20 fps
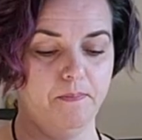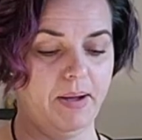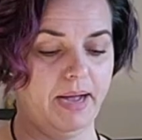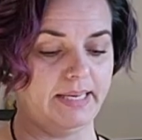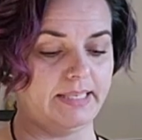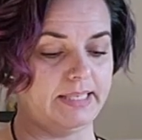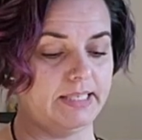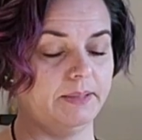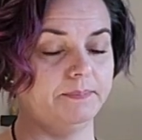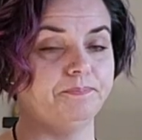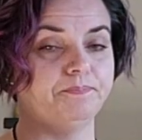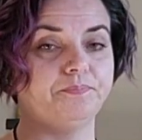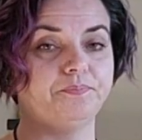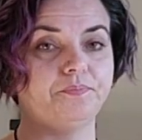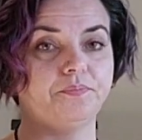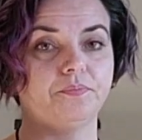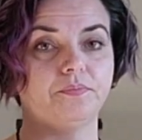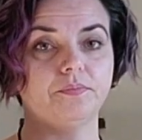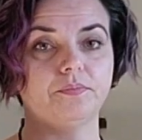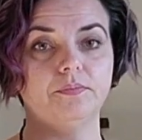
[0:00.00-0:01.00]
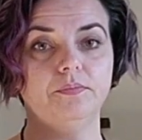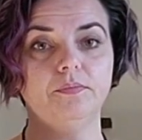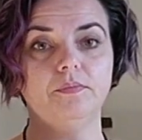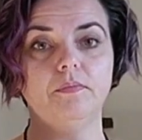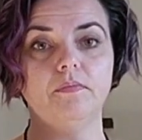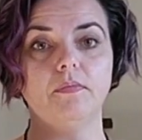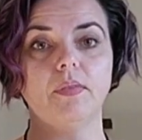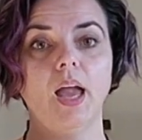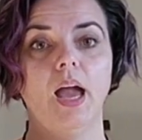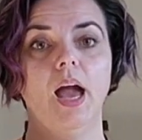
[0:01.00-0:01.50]
But
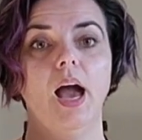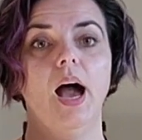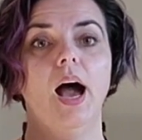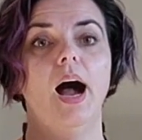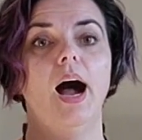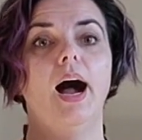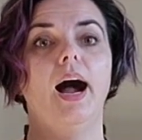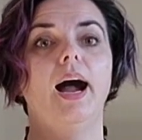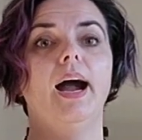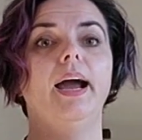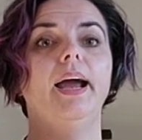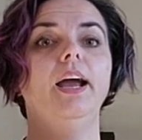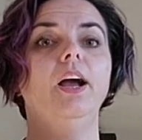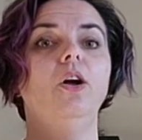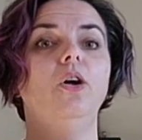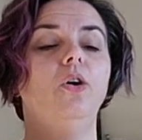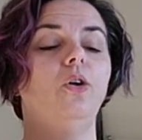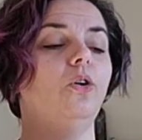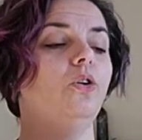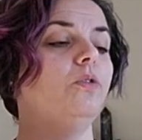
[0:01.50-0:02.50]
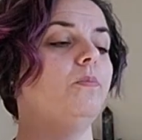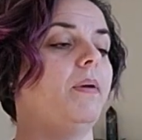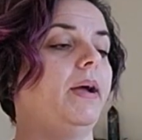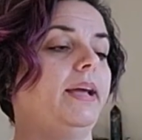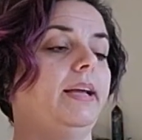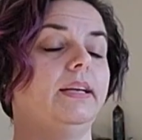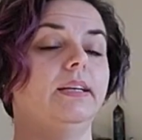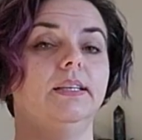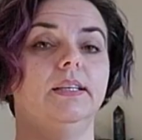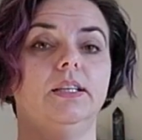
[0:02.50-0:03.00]
I hold my
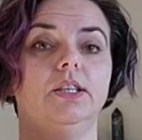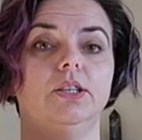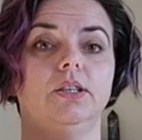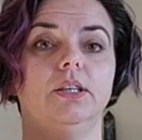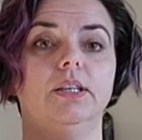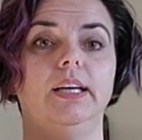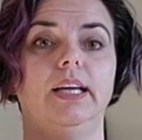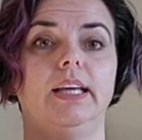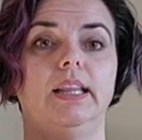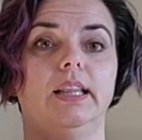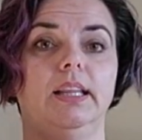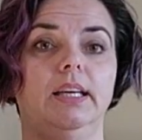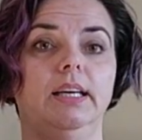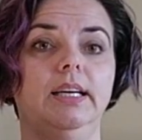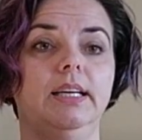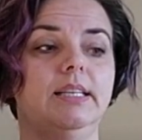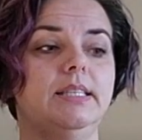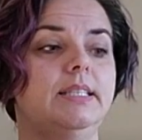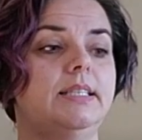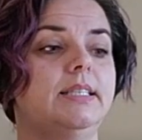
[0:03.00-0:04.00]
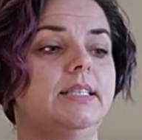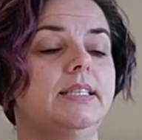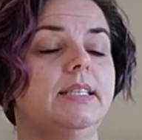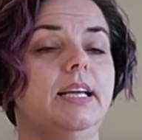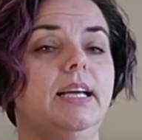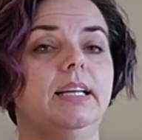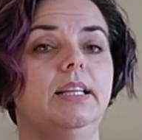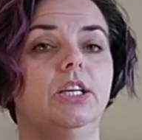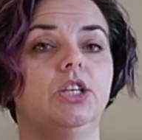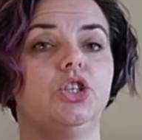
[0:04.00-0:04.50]
clicker like this
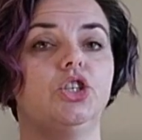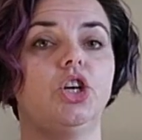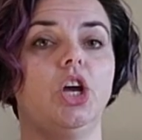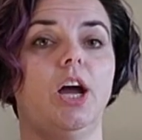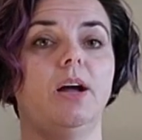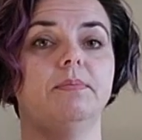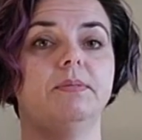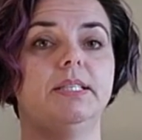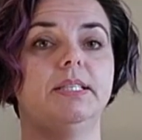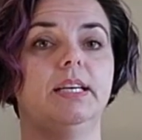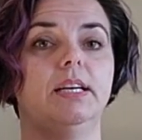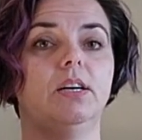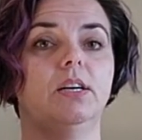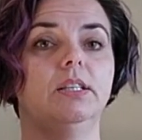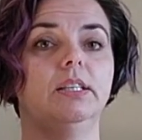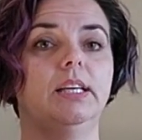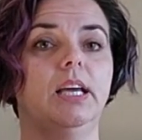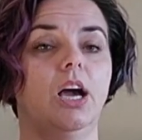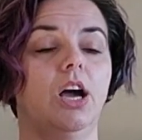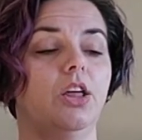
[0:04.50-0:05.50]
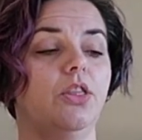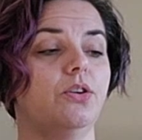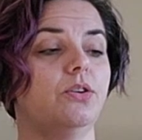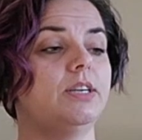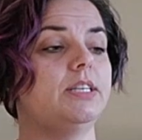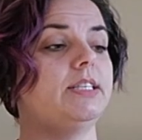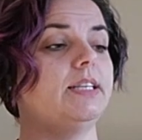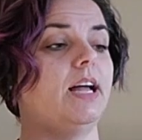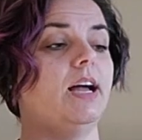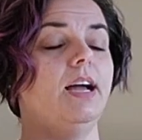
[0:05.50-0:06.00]
and the chopstick on the other
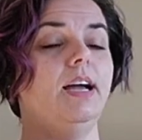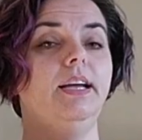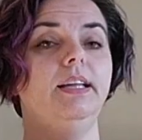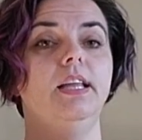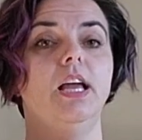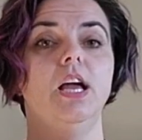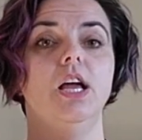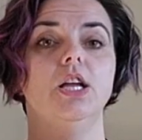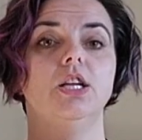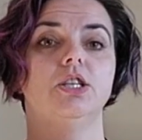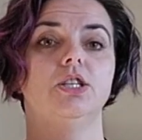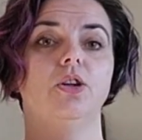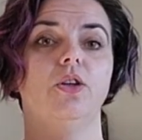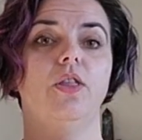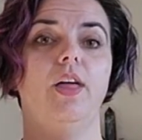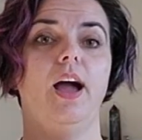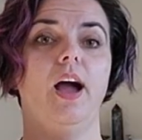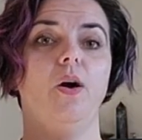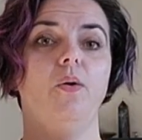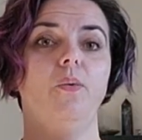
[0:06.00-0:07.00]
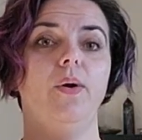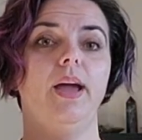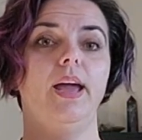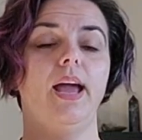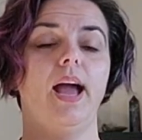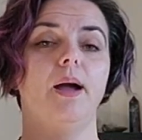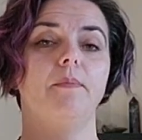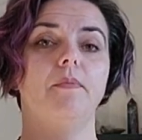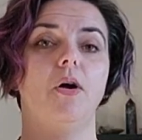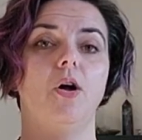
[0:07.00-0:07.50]
side. So that way
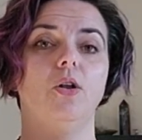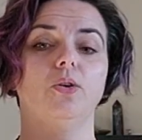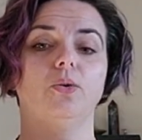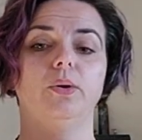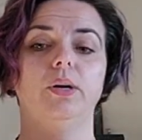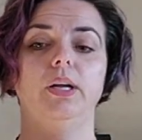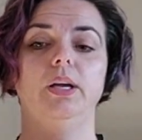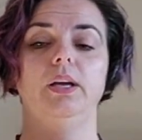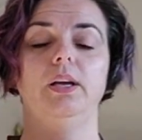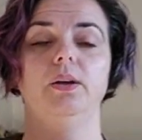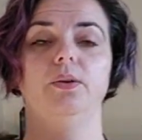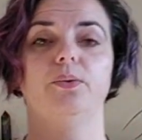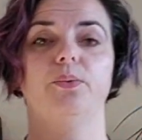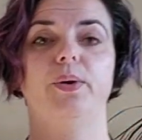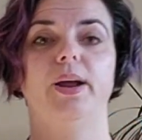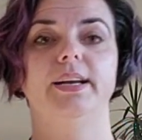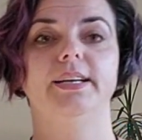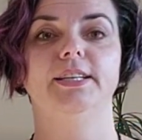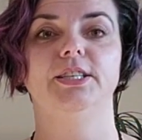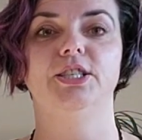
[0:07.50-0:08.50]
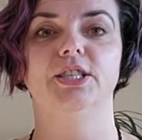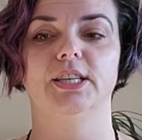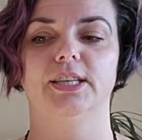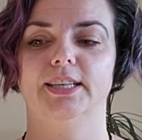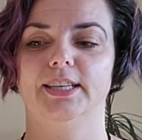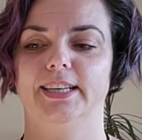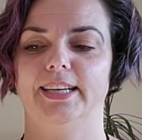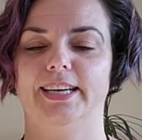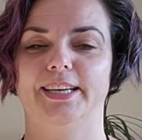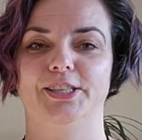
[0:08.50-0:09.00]
I'm already ready to
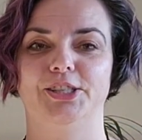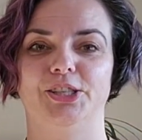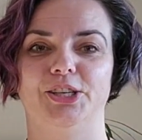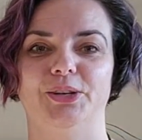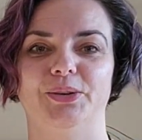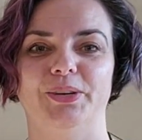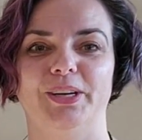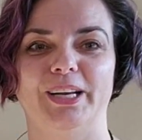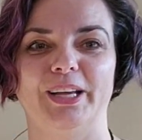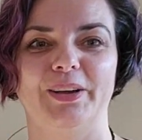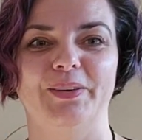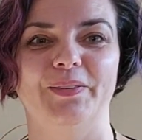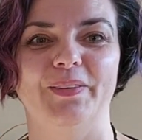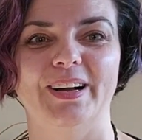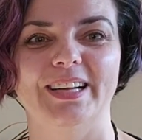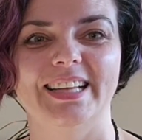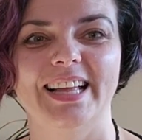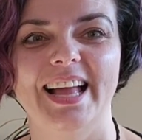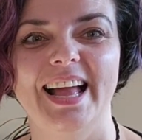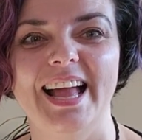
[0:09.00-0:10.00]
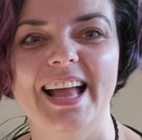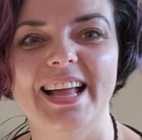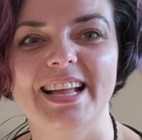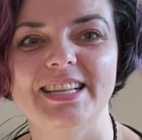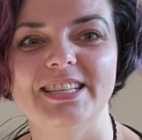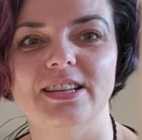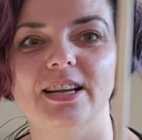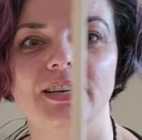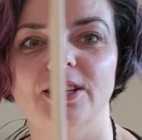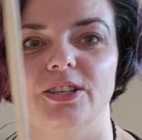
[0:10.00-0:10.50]
click. So
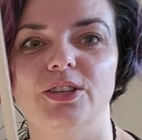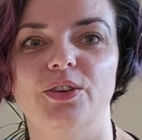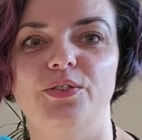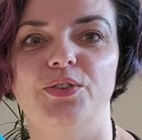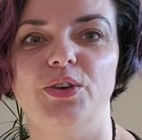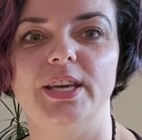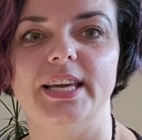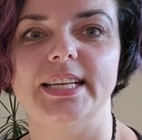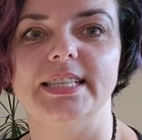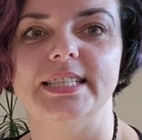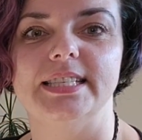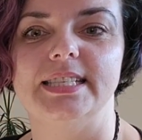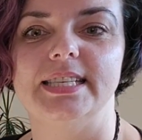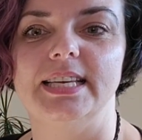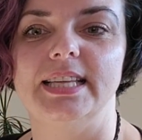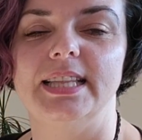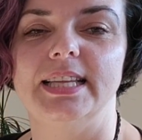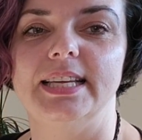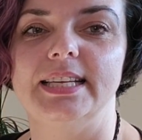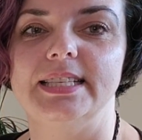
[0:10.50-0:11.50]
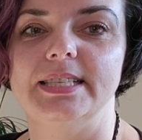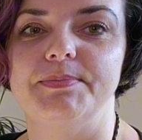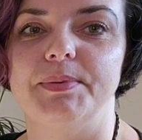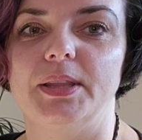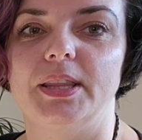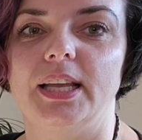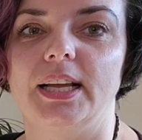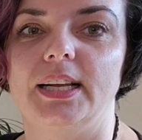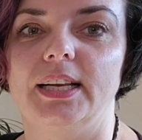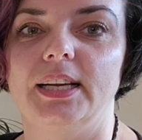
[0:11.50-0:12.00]
I don't know if you can see this, but
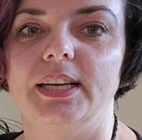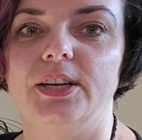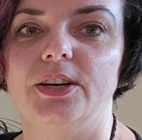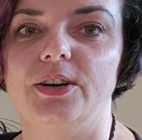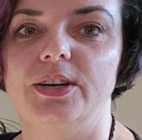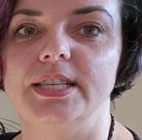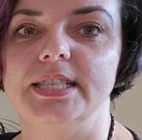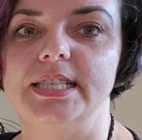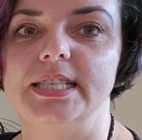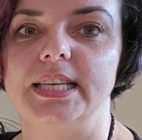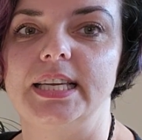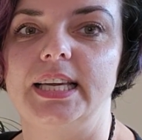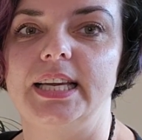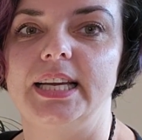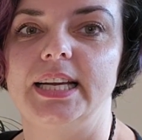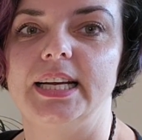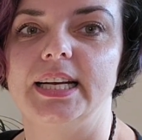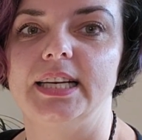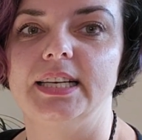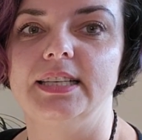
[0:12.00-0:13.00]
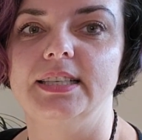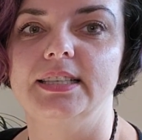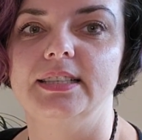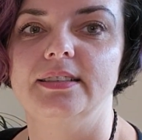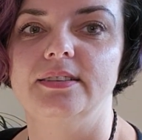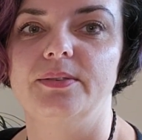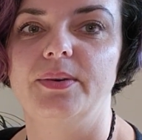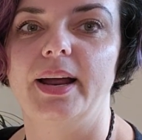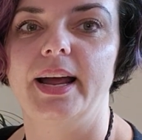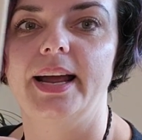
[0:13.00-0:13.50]
the clicker is here,
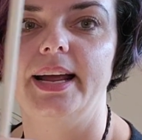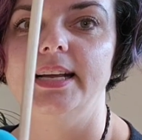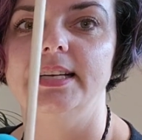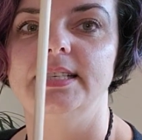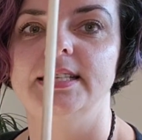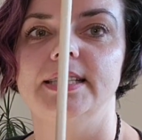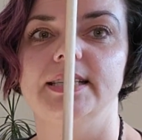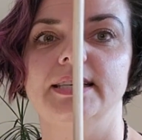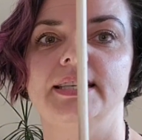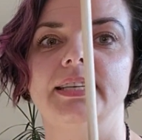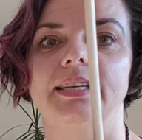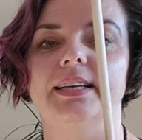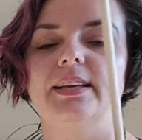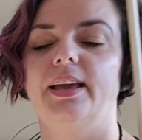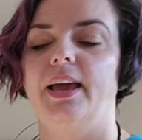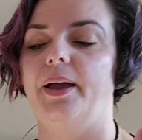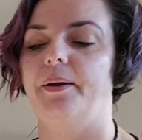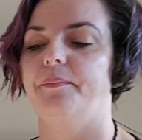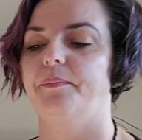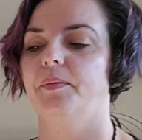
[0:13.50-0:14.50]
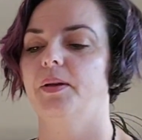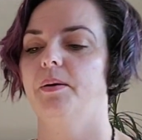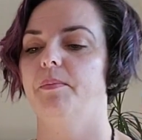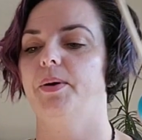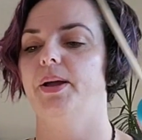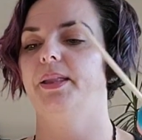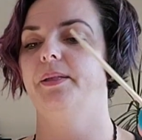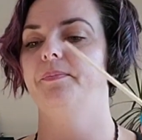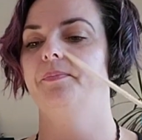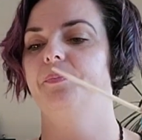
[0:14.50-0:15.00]
right? Okay, come on,
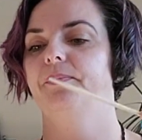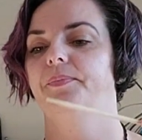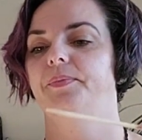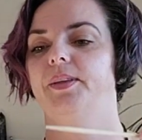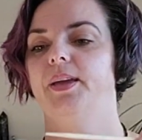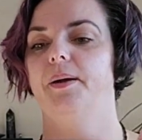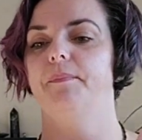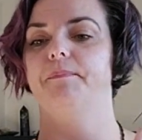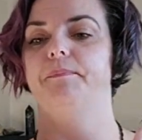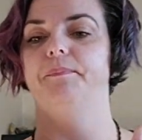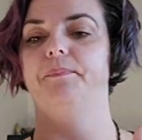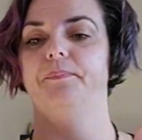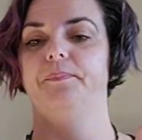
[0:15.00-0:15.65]
come.